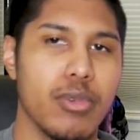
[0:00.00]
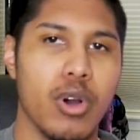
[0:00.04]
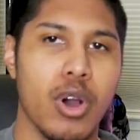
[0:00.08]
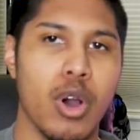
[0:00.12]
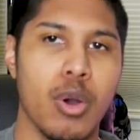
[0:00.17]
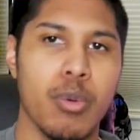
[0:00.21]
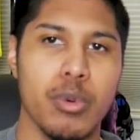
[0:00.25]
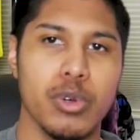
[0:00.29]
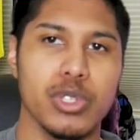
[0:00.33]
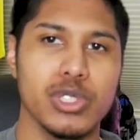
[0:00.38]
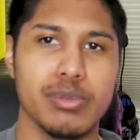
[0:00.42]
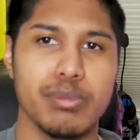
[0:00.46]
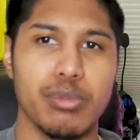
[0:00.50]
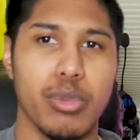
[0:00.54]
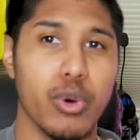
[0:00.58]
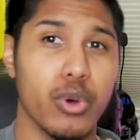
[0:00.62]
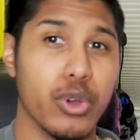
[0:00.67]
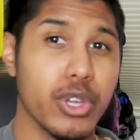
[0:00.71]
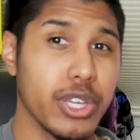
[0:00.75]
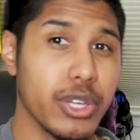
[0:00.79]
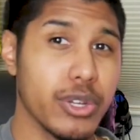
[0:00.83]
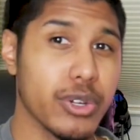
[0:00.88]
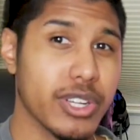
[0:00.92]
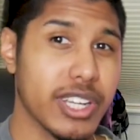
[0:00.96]
almost
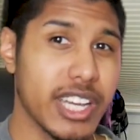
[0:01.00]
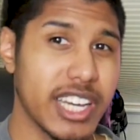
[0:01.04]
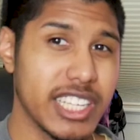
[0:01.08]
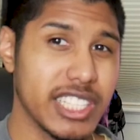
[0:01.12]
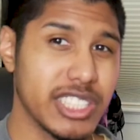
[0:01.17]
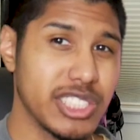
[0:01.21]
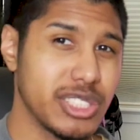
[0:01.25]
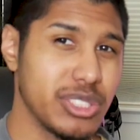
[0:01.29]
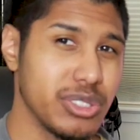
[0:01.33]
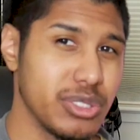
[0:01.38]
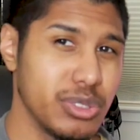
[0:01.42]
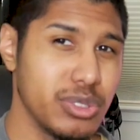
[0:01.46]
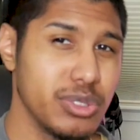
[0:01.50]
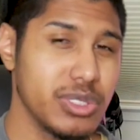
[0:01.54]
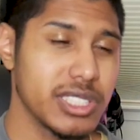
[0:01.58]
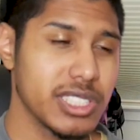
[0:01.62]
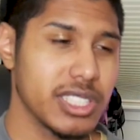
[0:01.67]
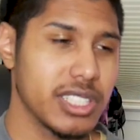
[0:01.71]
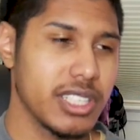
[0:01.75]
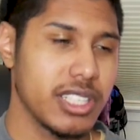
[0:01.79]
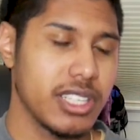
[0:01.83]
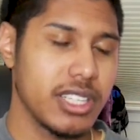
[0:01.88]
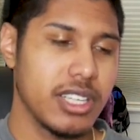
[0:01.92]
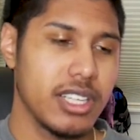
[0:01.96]
bulkier kind of shoes
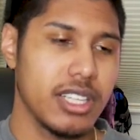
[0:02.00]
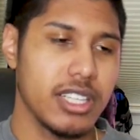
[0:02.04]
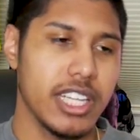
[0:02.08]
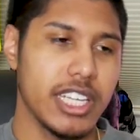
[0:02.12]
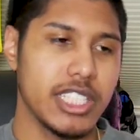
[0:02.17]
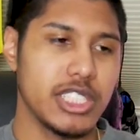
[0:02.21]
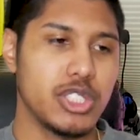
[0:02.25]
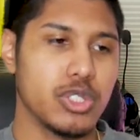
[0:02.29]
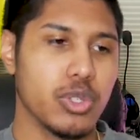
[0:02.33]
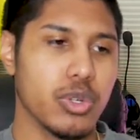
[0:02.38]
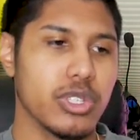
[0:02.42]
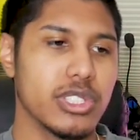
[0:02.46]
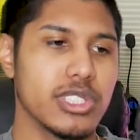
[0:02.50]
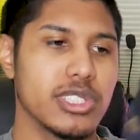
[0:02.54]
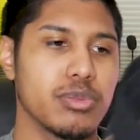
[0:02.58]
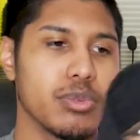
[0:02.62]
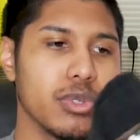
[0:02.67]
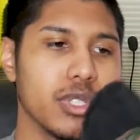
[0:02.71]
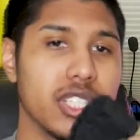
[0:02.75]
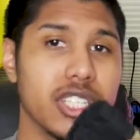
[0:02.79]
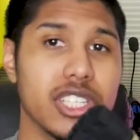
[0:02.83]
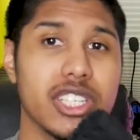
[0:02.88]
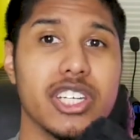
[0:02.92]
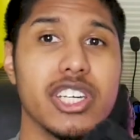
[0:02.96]
like Jordans
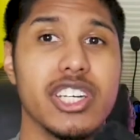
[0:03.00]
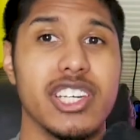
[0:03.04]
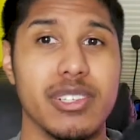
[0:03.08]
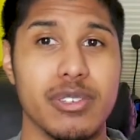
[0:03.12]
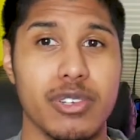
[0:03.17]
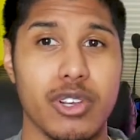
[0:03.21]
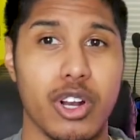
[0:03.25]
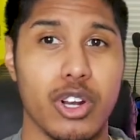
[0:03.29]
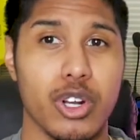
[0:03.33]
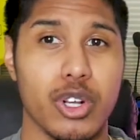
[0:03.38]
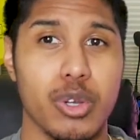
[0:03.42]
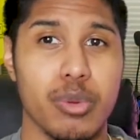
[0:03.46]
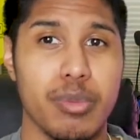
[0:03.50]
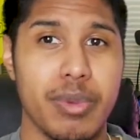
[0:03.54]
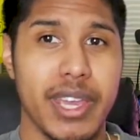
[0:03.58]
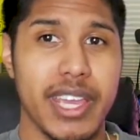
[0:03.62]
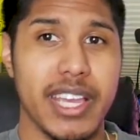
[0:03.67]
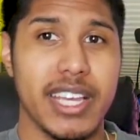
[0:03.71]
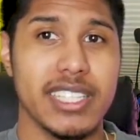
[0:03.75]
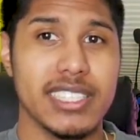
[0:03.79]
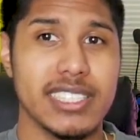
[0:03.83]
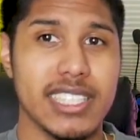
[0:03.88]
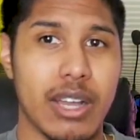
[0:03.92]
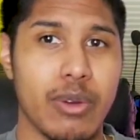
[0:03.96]
will look good in cargo
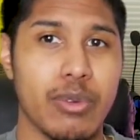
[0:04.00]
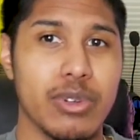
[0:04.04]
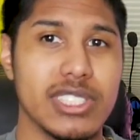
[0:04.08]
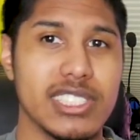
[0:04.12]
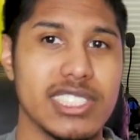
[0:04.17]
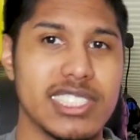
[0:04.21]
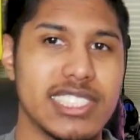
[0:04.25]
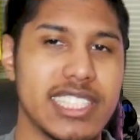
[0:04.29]
pants. I wouldn't